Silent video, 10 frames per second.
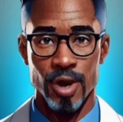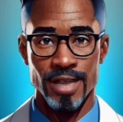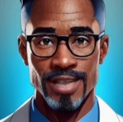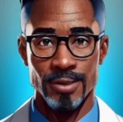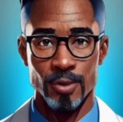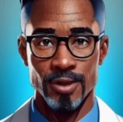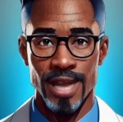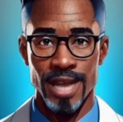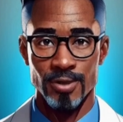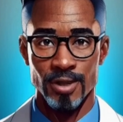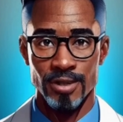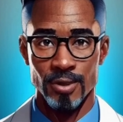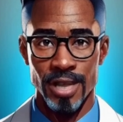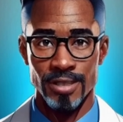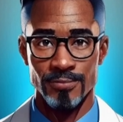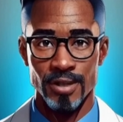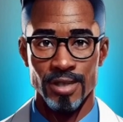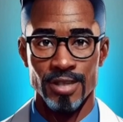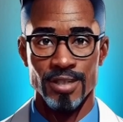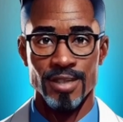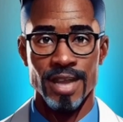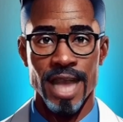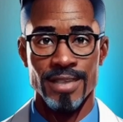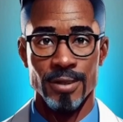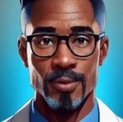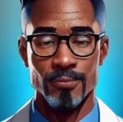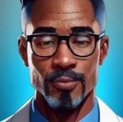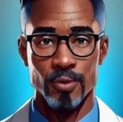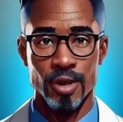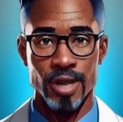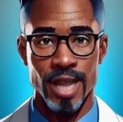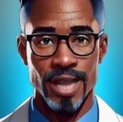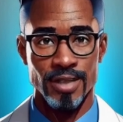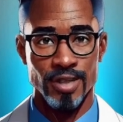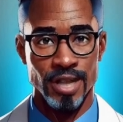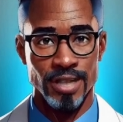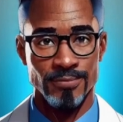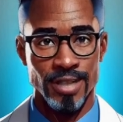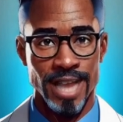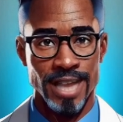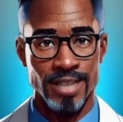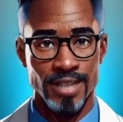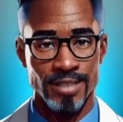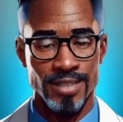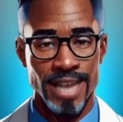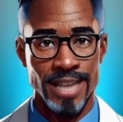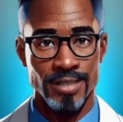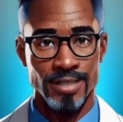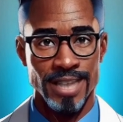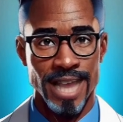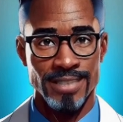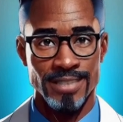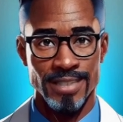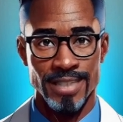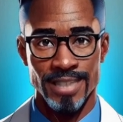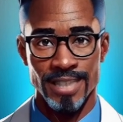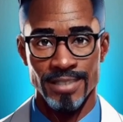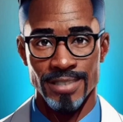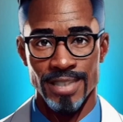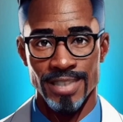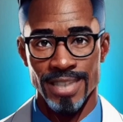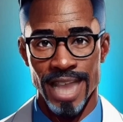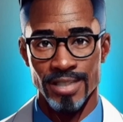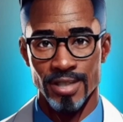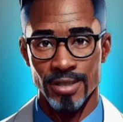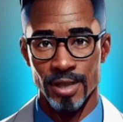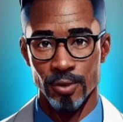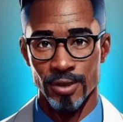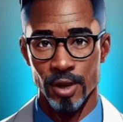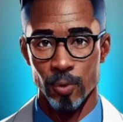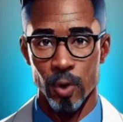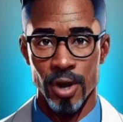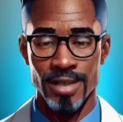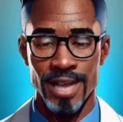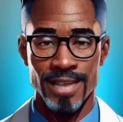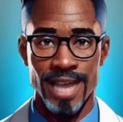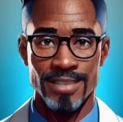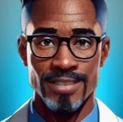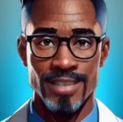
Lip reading: on addressing the most dangerous threats first. Slide number 4, Justification Standards STD-001 and